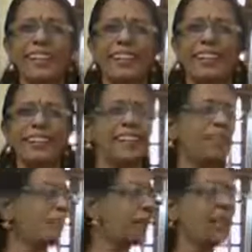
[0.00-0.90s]
That is,
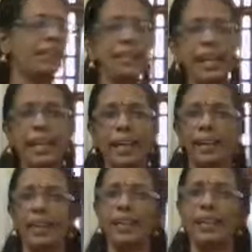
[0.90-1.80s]
mainly they
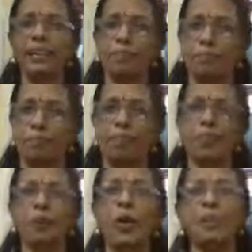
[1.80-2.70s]
are
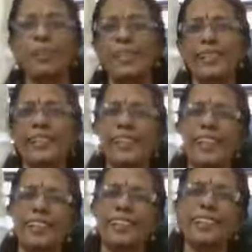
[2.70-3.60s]
combination
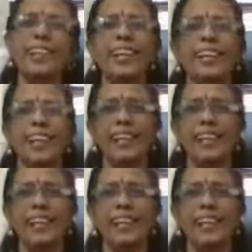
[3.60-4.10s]
reaction,